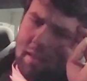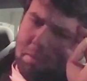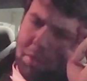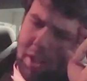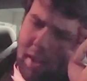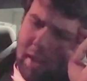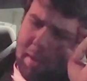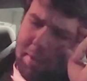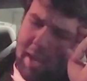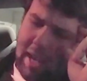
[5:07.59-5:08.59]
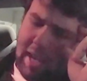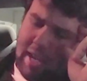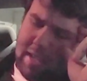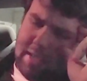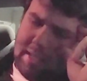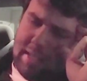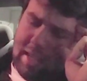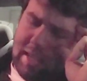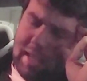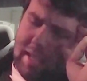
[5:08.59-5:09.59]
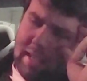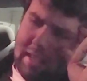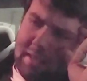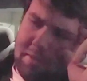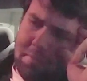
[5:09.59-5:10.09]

the blob and uh